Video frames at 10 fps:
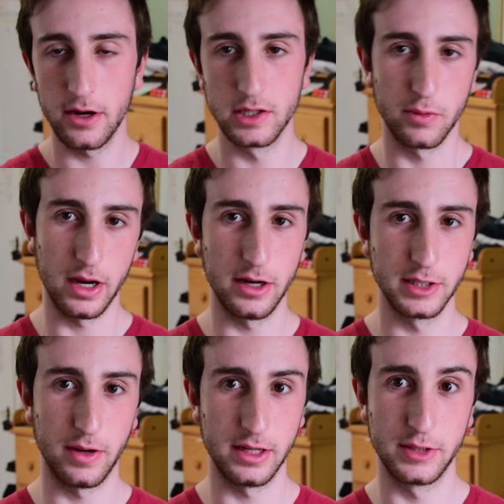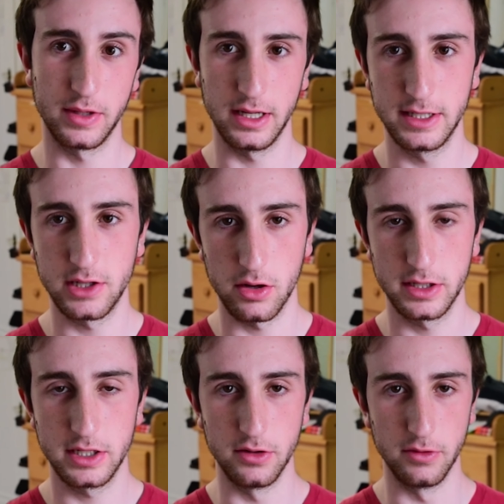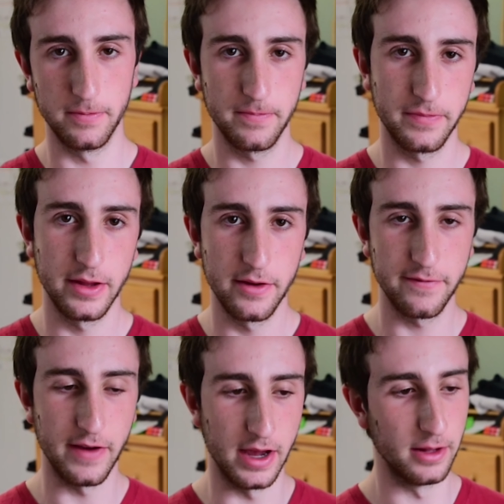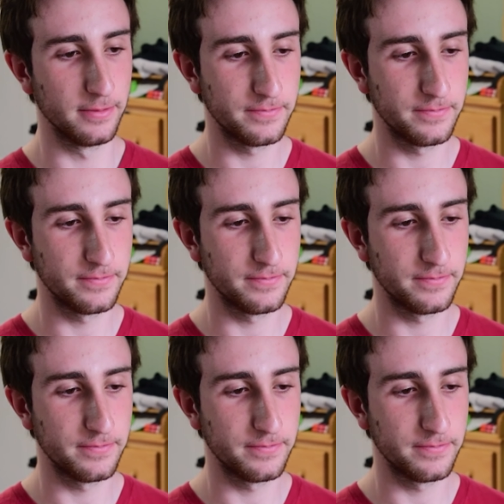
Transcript: is where this really starts to fail.